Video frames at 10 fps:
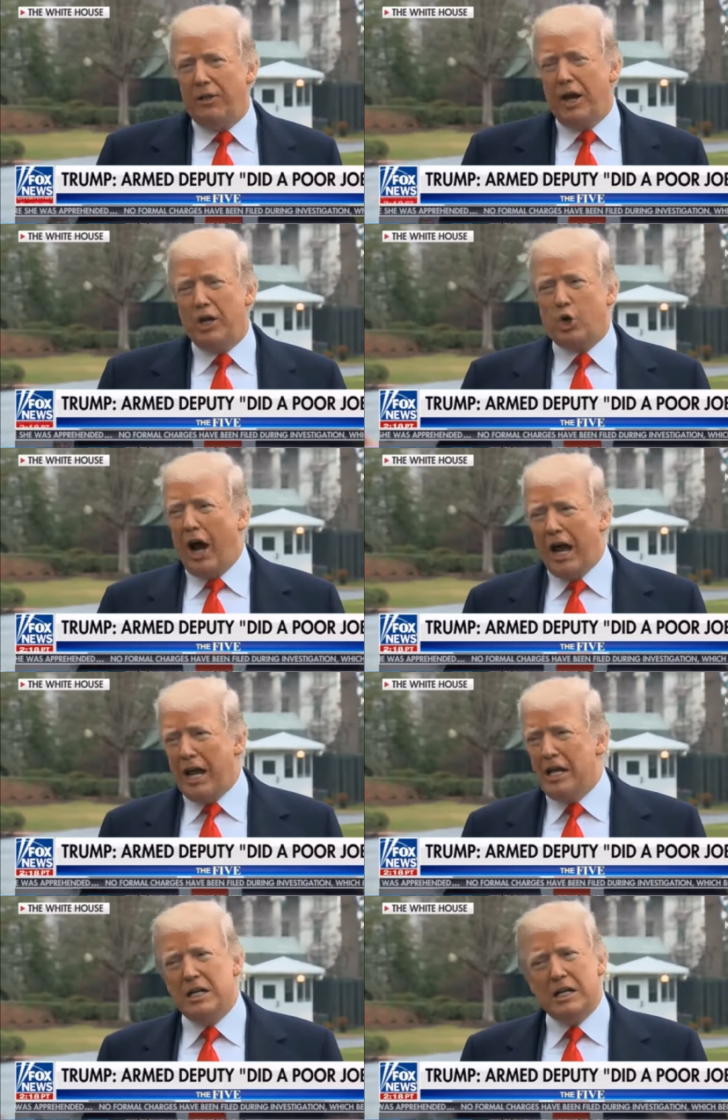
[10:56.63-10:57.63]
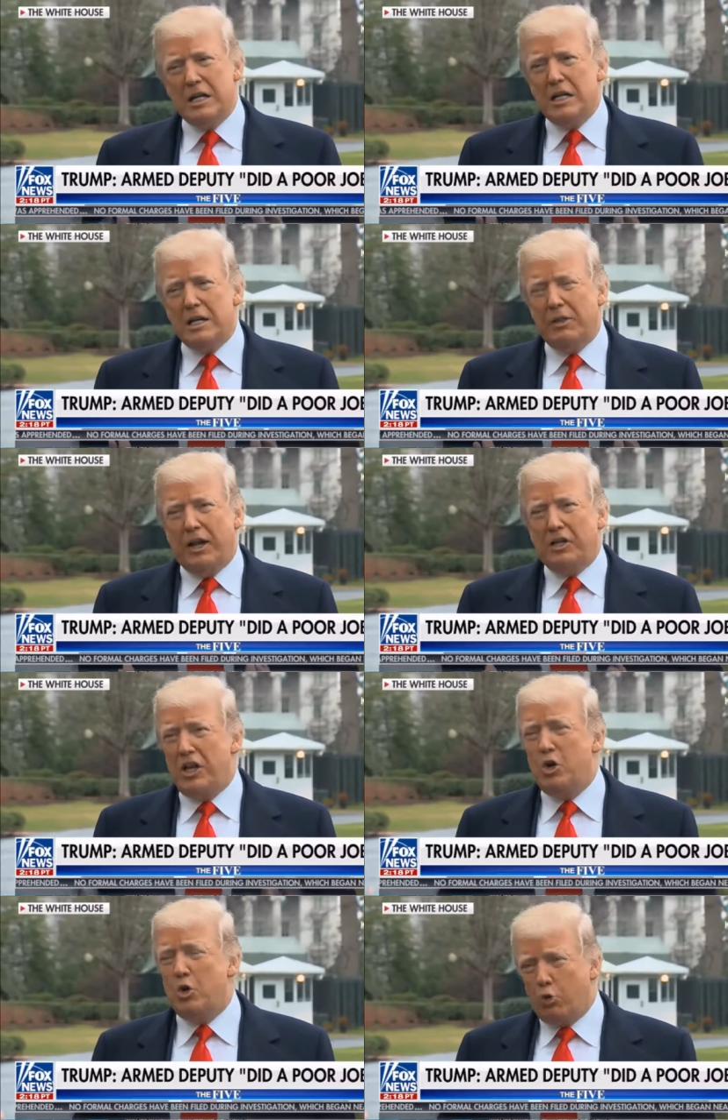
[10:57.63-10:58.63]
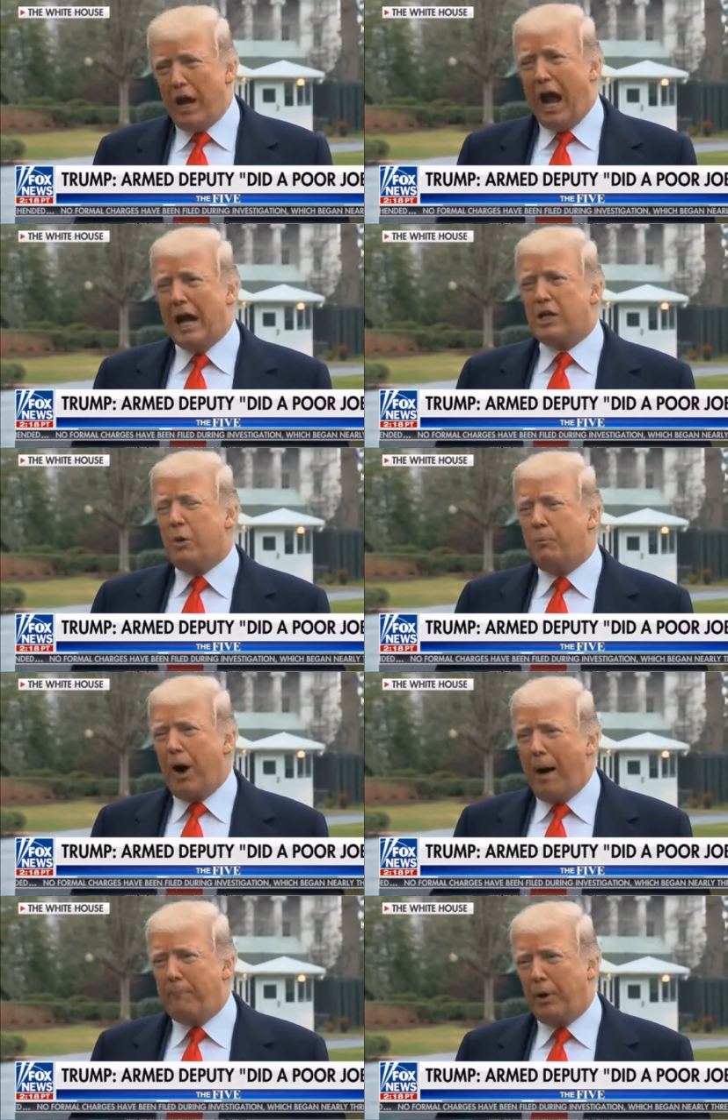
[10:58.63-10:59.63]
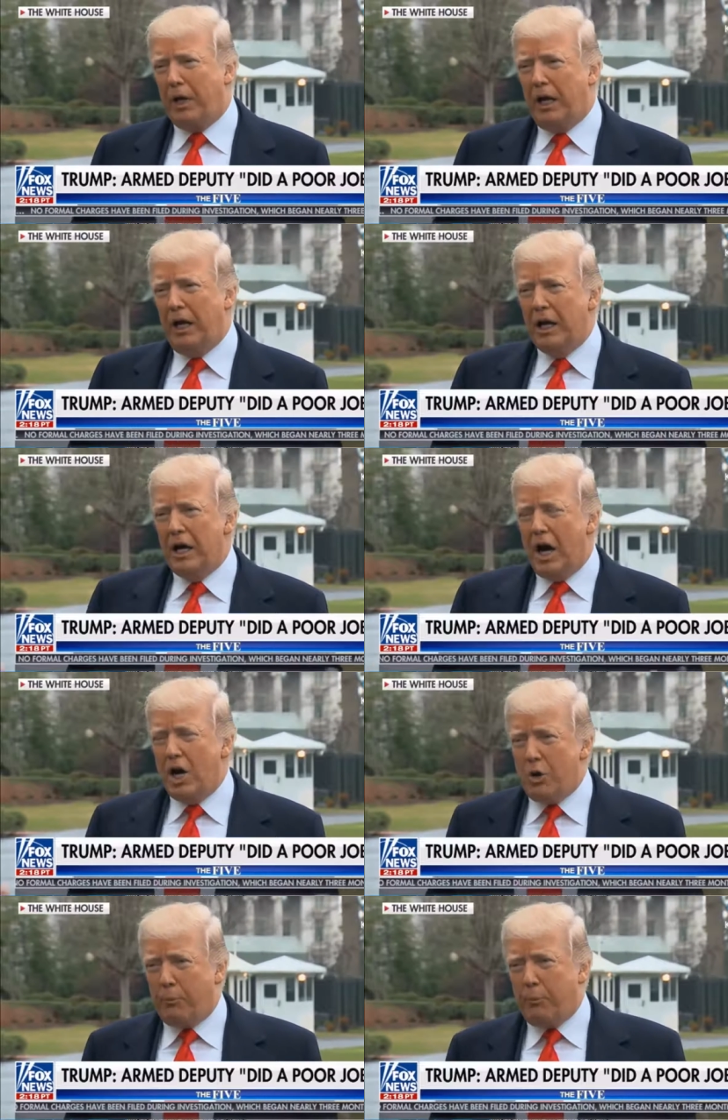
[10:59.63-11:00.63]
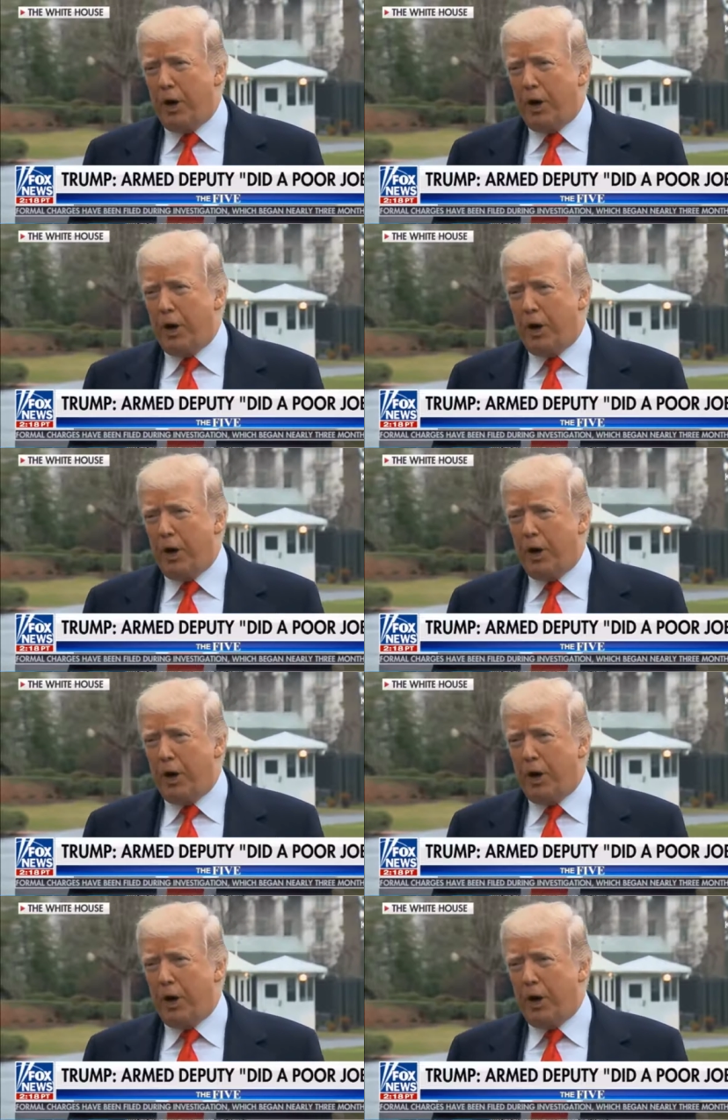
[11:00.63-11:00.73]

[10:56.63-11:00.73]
they're trained, they didn't react properly under